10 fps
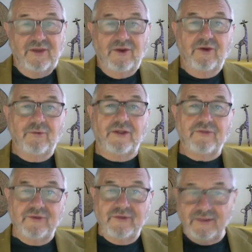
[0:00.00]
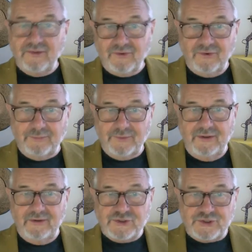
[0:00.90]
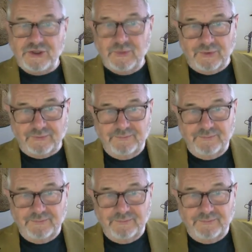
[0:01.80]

who runs another group in Sherwood,